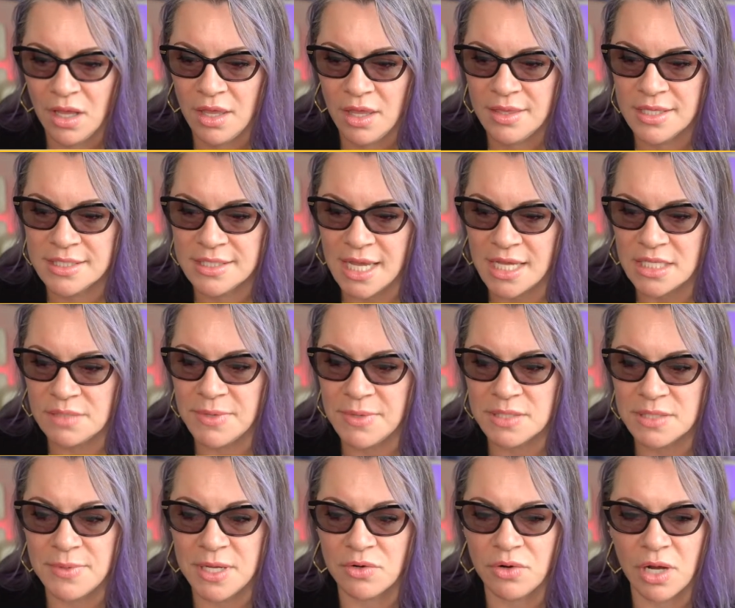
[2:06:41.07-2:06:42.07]
This case makes
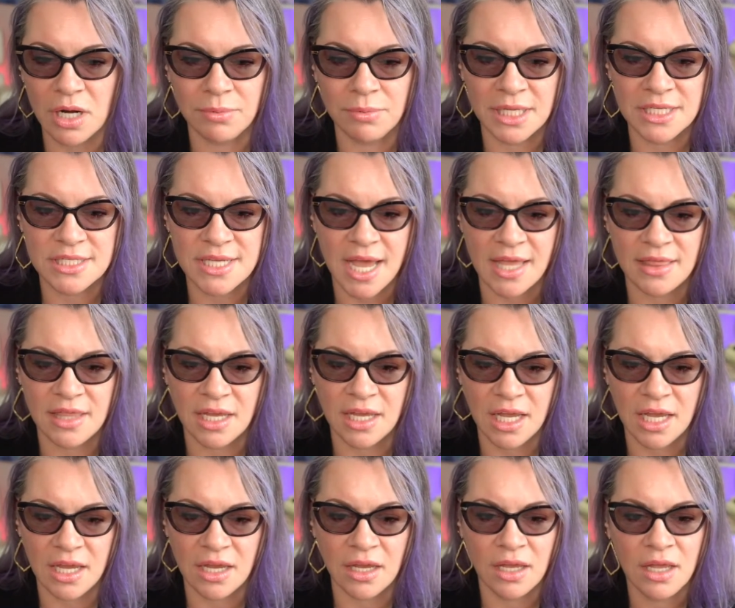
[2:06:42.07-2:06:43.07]
me incredibly sad
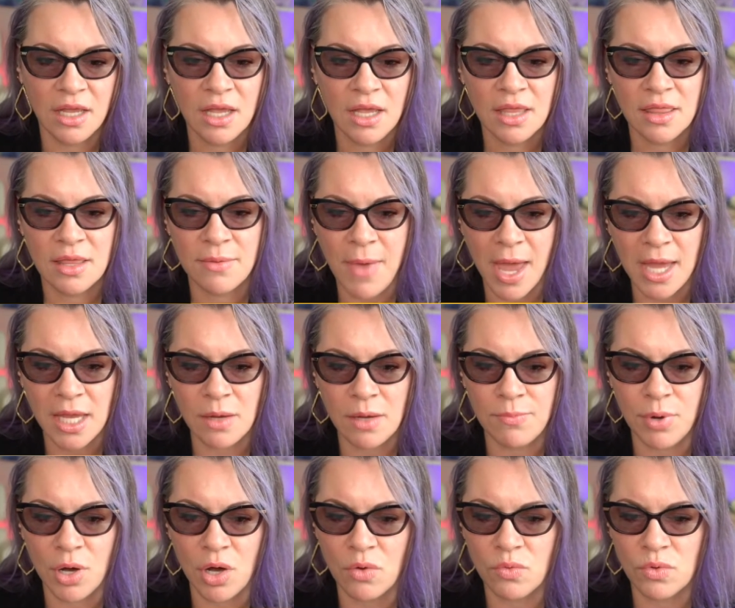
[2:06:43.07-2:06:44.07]
thinking that Maggie and
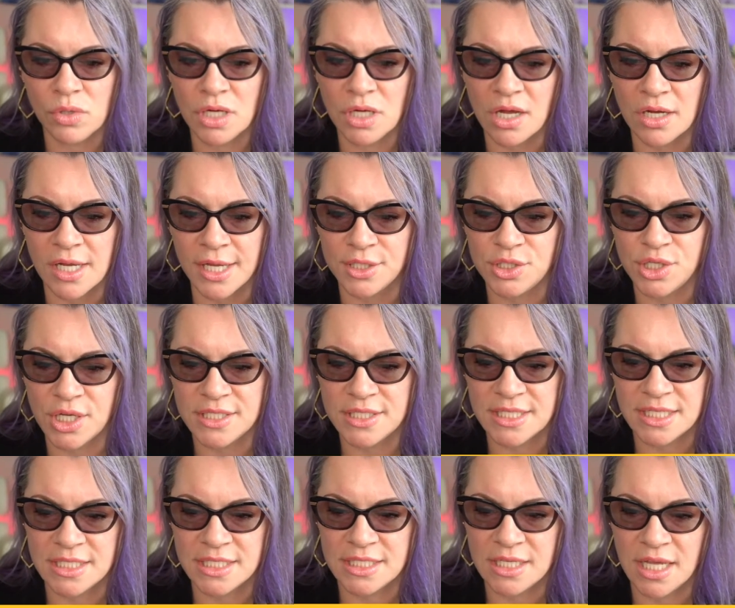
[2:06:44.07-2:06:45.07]
Paul will not get
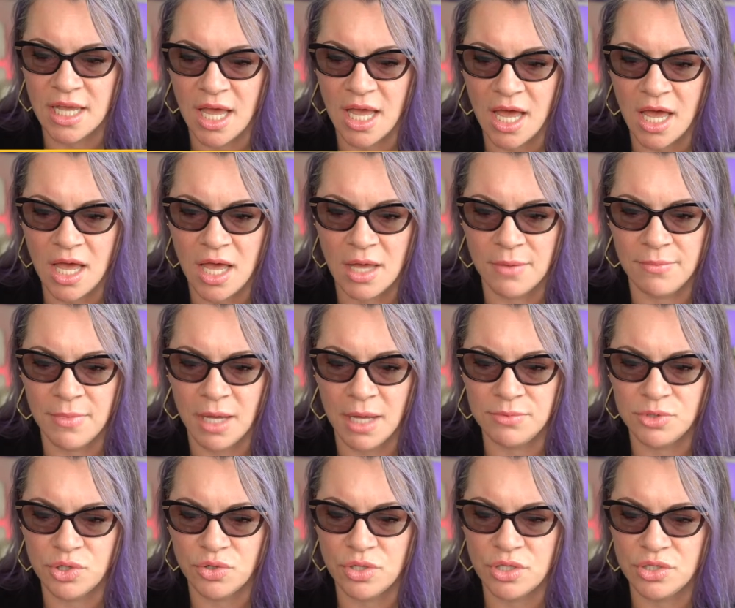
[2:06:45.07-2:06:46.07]
justice. Um, I'm
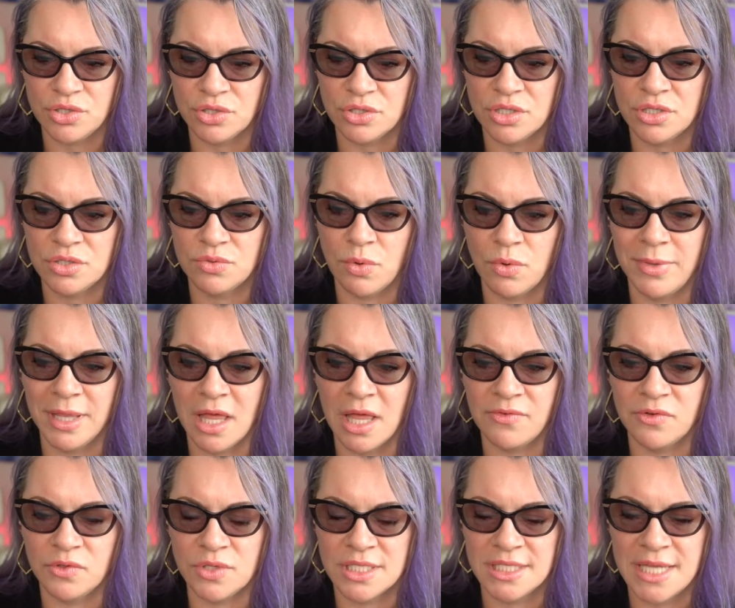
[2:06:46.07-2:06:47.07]
sure the jurors will be
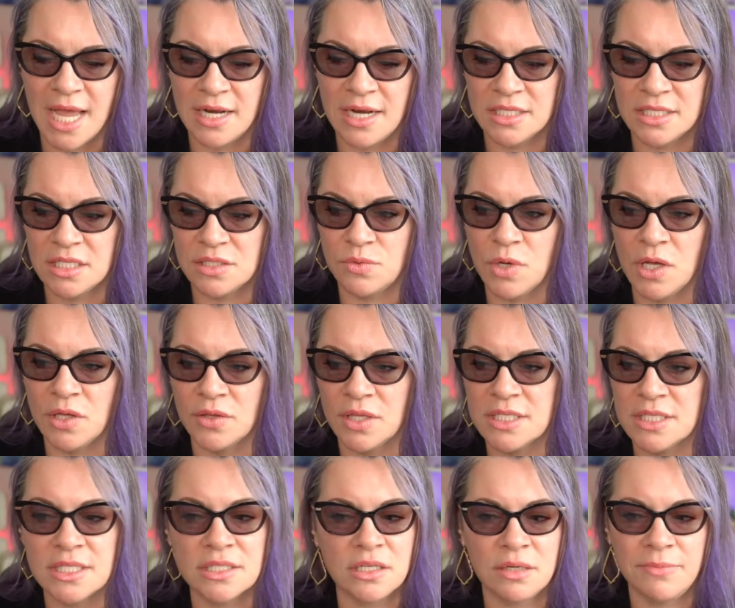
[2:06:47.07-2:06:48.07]
left with sadness as well.
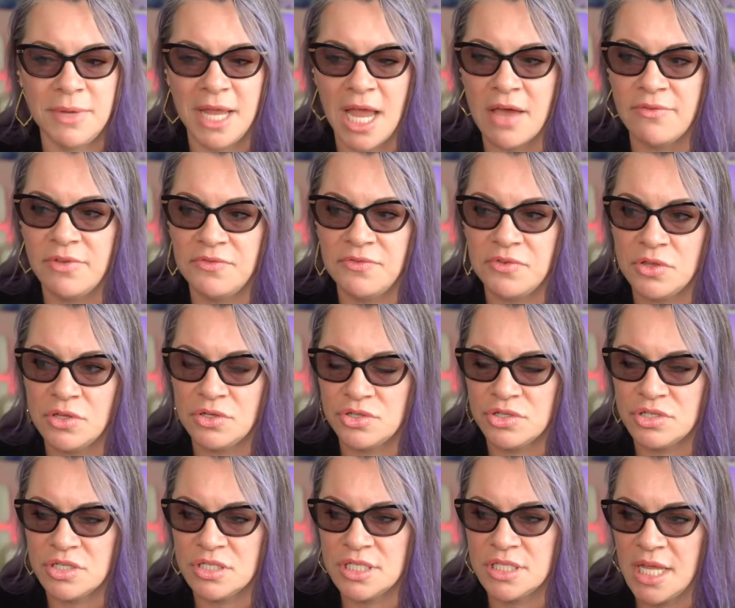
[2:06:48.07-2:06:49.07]
This is going to be heavy for the
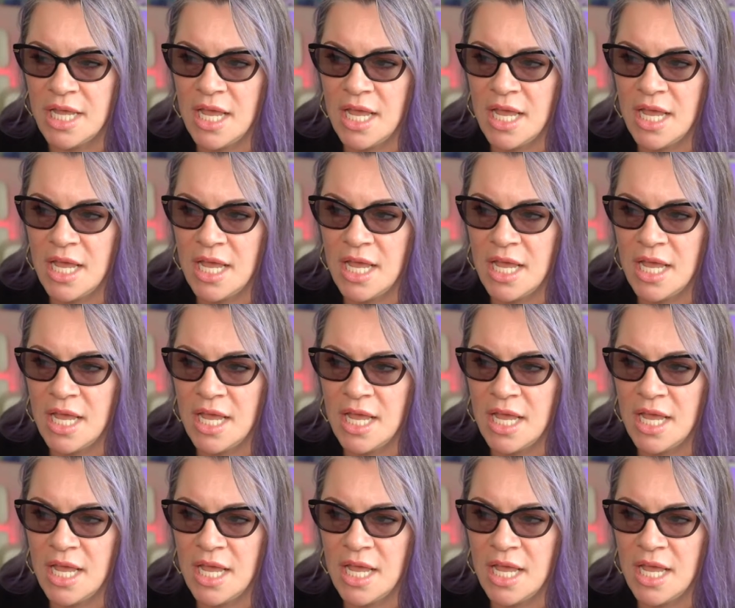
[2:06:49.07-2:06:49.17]
jurors.